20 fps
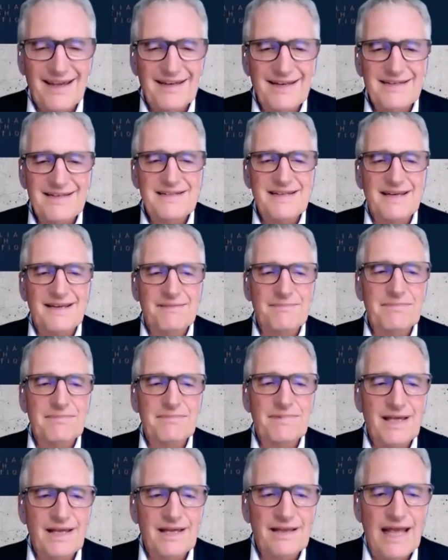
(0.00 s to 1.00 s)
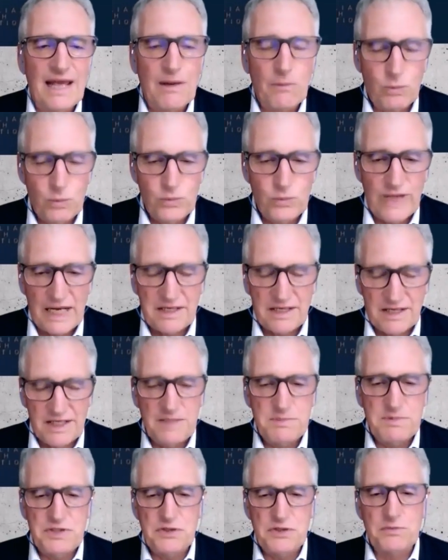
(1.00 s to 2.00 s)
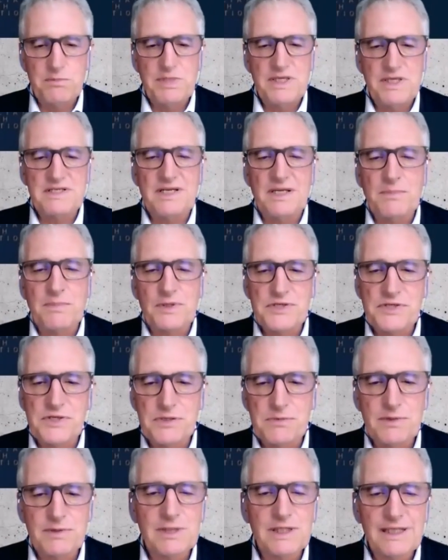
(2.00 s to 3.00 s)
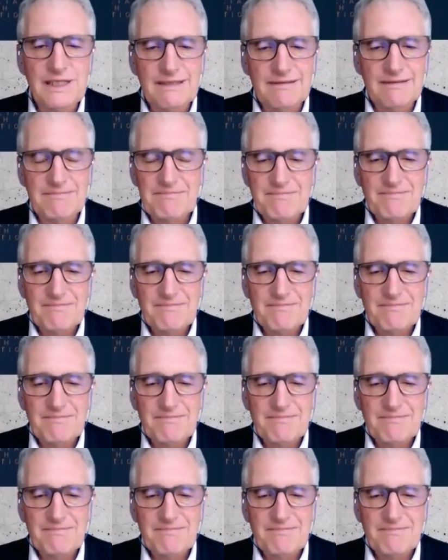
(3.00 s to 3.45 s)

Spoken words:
And that keeps you busy, presumably.